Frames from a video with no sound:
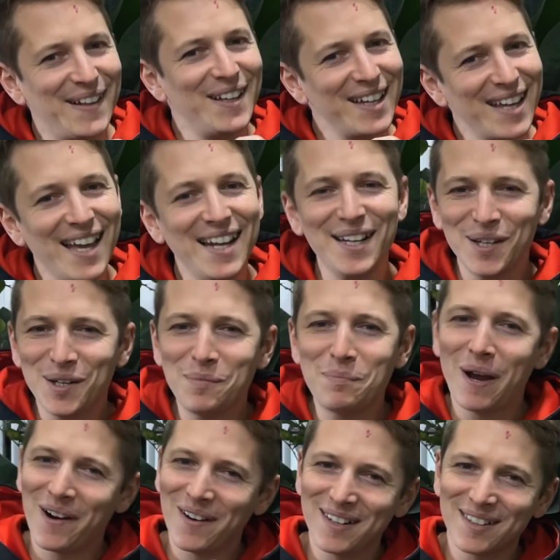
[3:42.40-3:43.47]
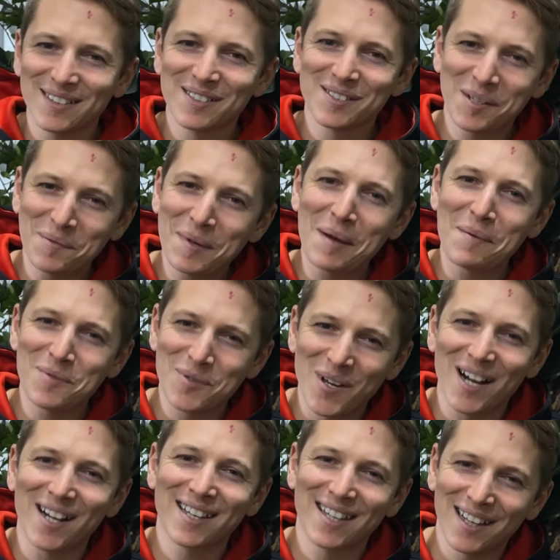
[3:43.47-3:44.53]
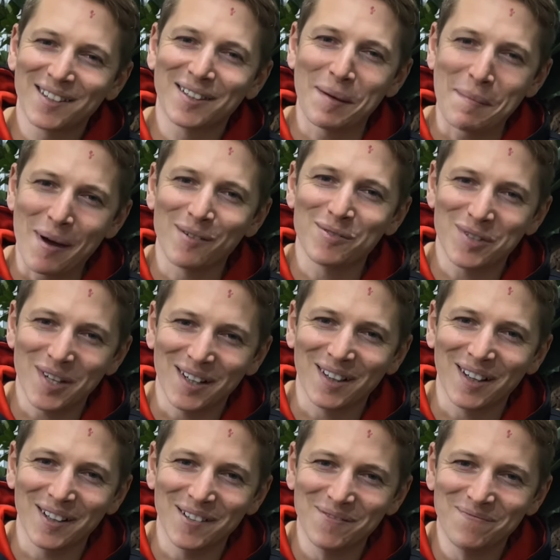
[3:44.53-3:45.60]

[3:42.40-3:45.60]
like any good parent, sometimes you gotta kick them out gently.